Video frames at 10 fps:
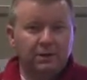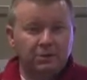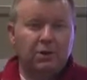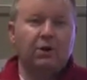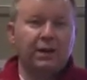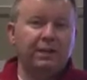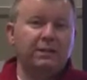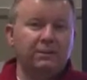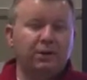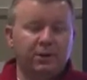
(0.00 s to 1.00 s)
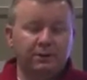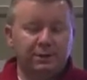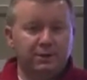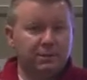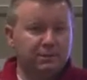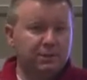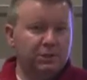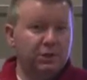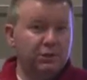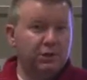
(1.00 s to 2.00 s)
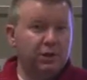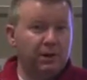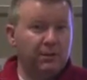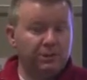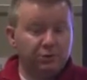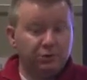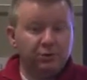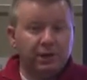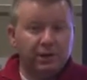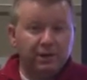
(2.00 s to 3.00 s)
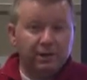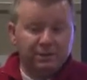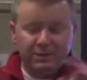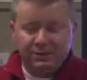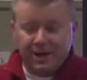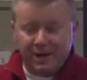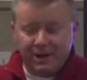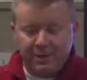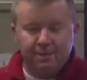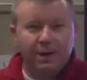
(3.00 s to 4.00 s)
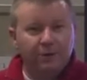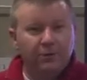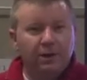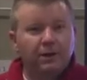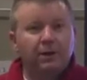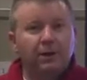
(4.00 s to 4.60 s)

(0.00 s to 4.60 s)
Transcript: So all that is a part of the system engineer's job. It's truly define the boundary.